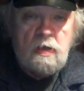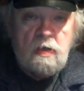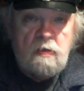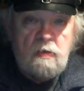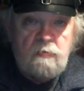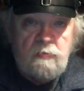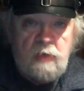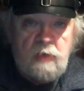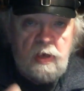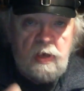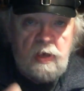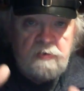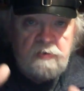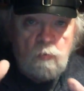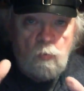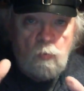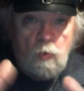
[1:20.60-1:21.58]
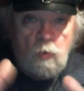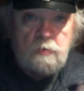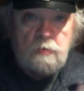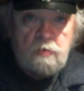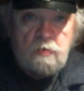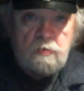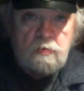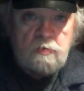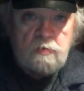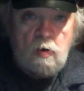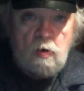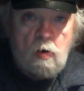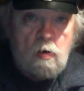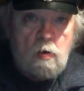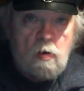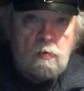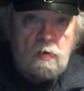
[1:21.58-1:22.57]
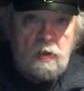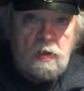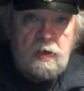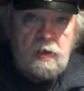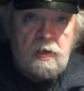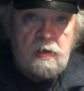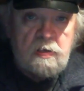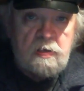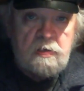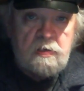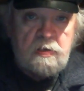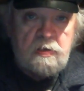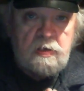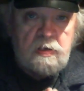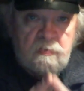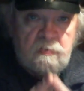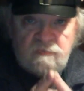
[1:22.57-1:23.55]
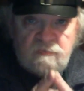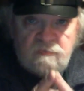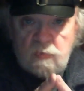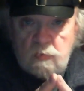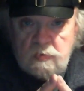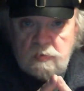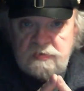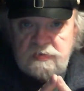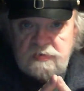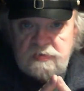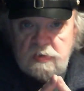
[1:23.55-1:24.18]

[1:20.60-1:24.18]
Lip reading: that one could call an influence